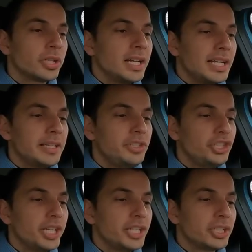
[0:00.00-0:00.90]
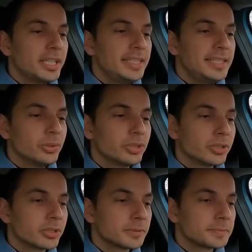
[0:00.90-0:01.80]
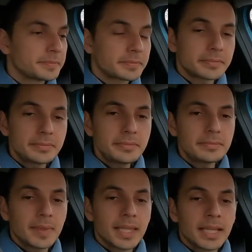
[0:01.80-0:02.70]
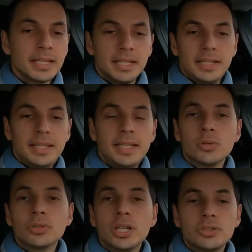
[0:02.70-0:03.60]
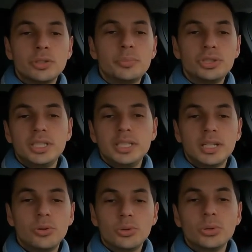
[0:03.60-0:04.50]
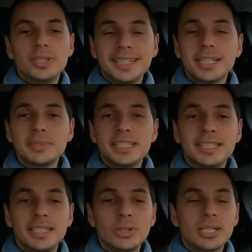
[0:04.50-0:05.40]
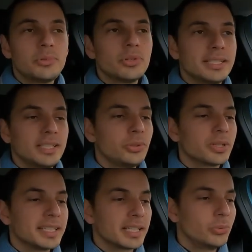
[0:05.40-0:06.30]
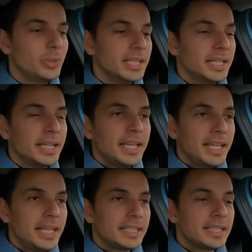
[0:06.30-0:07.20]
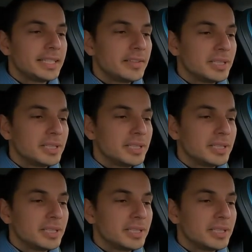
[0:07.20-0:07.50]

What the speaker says: the display here in the center. And we have this little logo here, as if the Capture was on a racetrack. And this time, it will